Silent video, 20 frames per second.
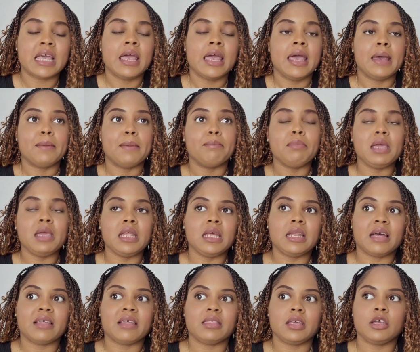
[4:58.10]
meaning
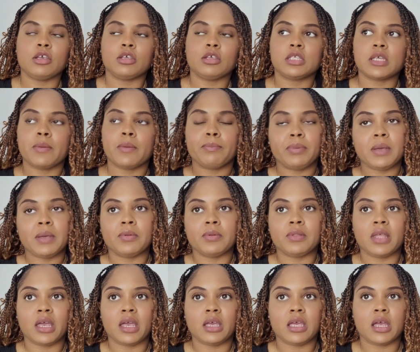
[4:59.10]
i think some people
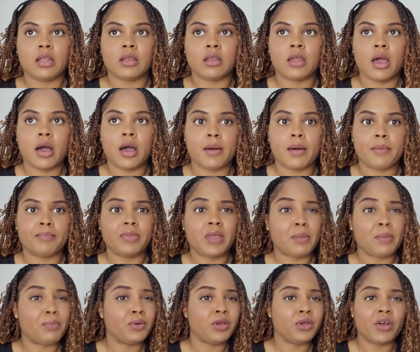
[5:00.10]
they can um they
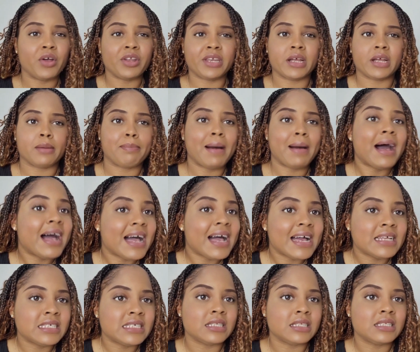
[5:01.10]
put it on their
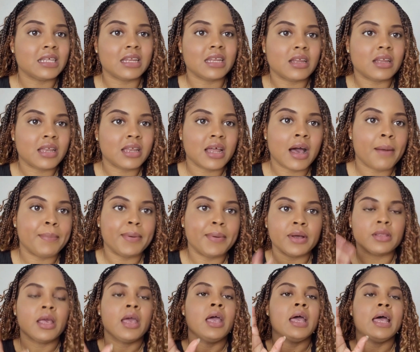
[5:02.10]
pad and da da da, da. but
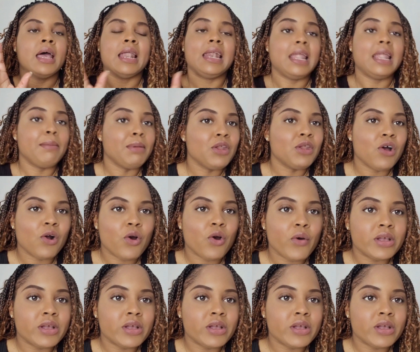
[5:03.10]
let me not go into